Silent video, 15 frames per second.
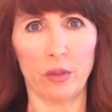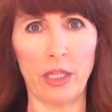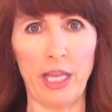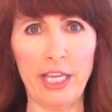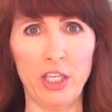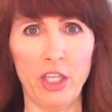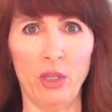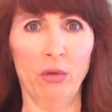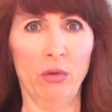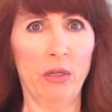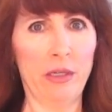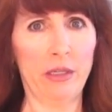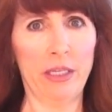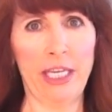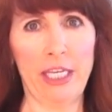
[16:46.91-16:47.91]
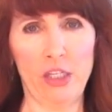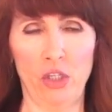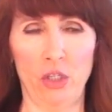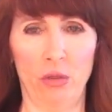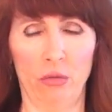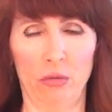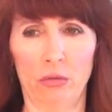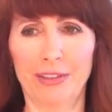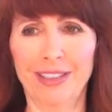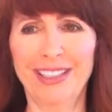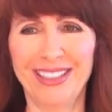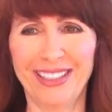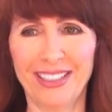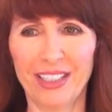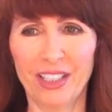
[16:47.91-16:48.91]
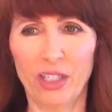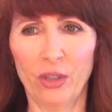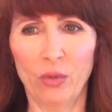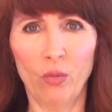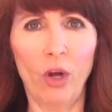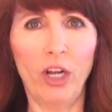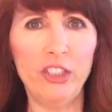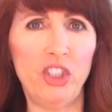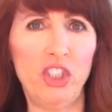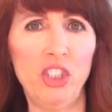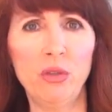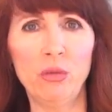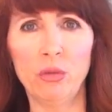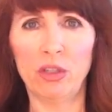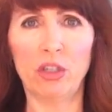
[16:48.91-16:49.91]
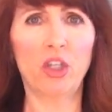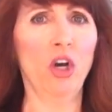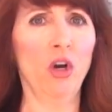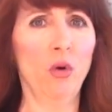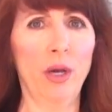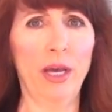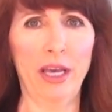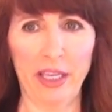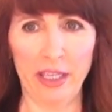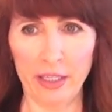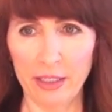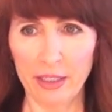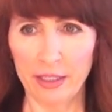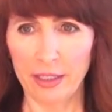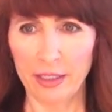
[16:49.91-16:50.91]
like you, hate you, want you, go away.